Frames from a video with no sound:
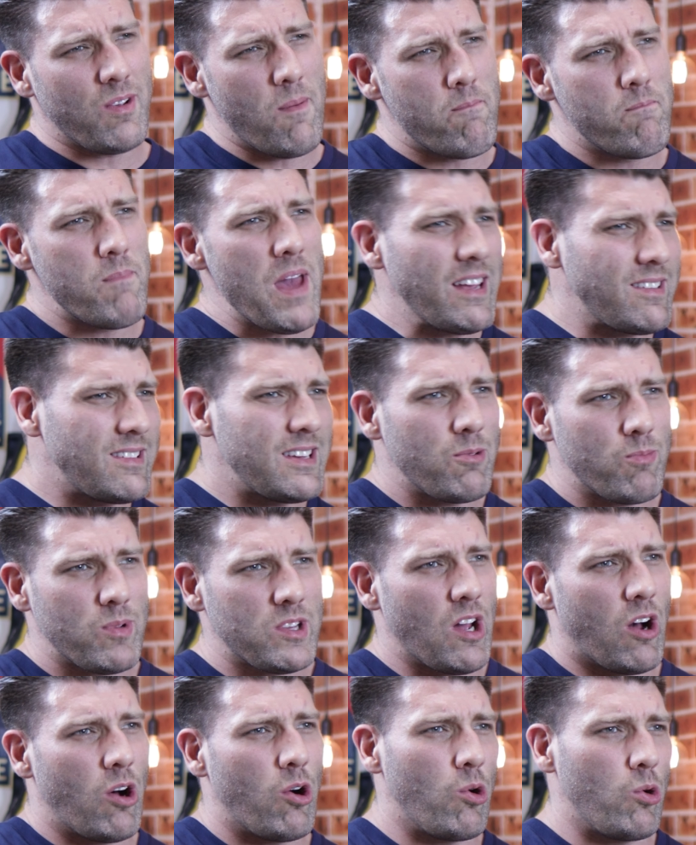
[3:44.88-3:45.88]
you're messing
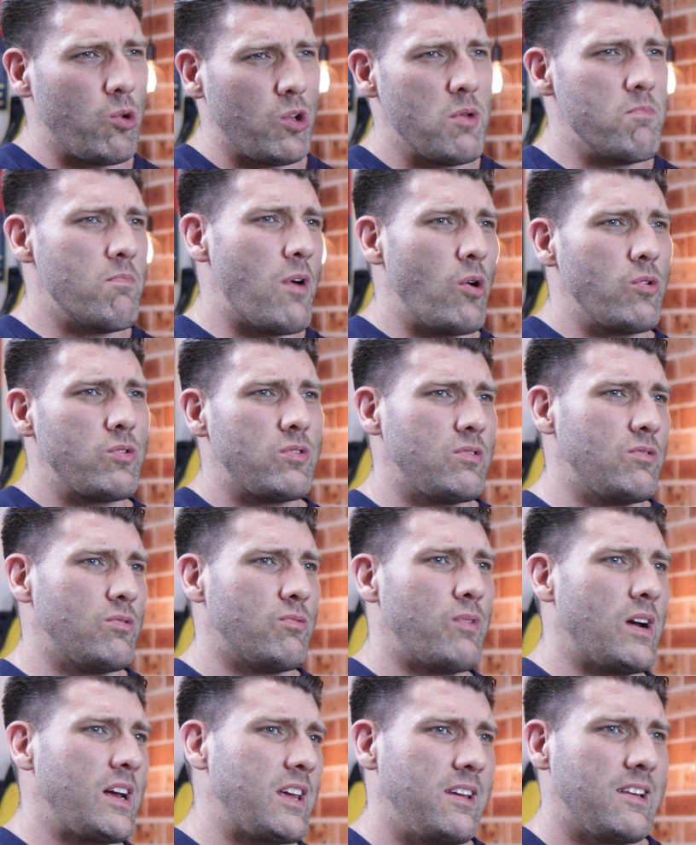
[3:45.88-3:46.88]
with your whole emotional
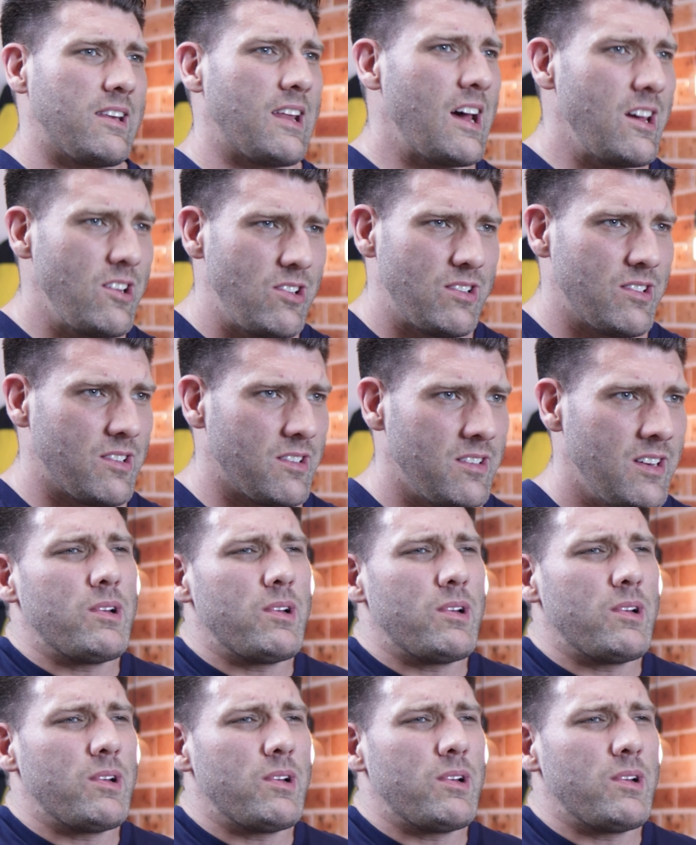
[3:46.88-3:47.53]
regulation.